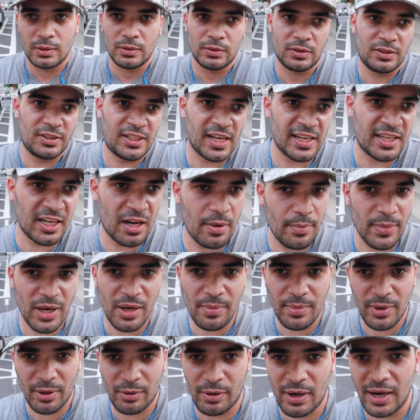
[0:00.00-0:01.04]
Second
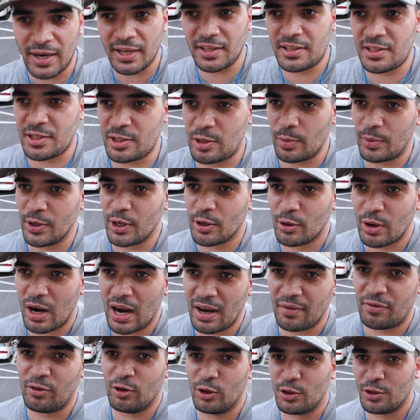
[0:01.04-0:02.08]
Amendment rights to bring
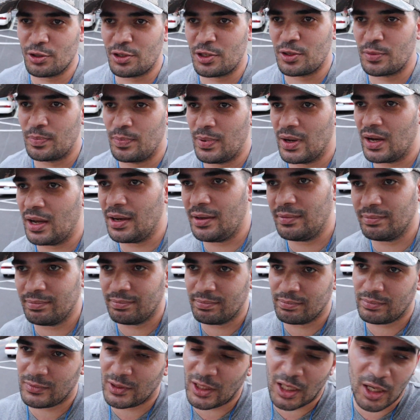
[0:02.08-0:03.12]
rifles, but
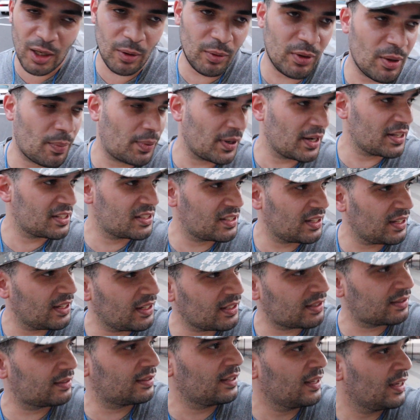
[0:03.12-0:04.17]
with the
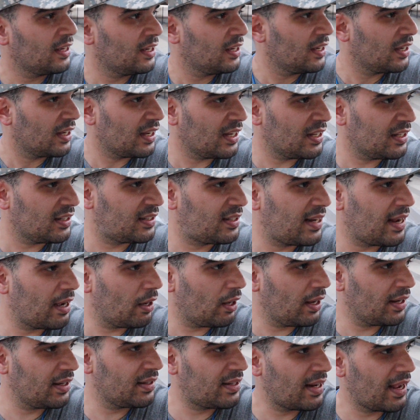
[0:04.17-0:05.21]
president in
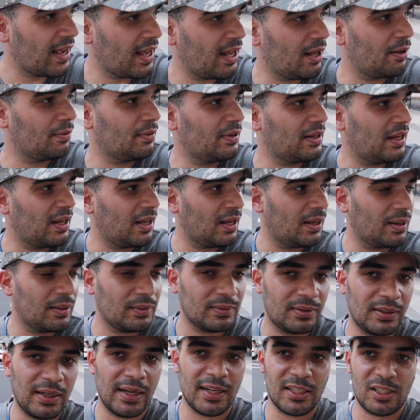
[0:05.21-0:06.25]
town,
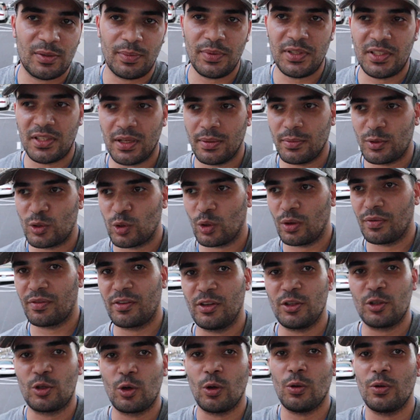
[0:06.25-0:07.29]
there has to be some sort of
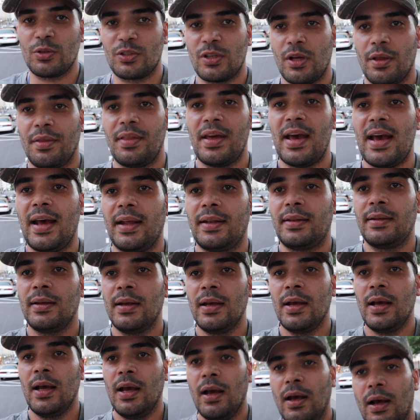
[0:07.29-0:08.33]
controls on that.
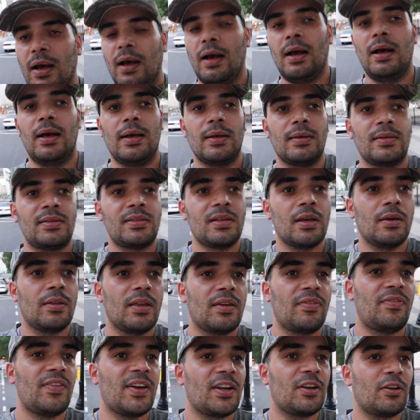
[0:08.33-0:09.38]
So they
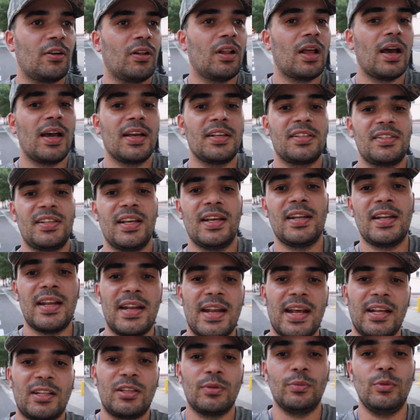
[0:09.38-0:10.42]
federalized it and
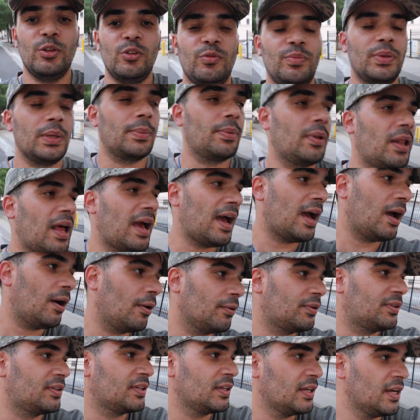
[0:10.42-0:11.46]
had to move people
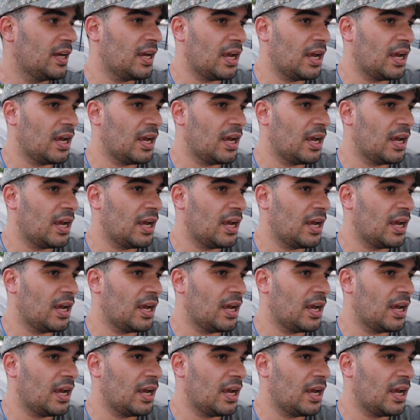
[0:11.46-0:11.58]
out.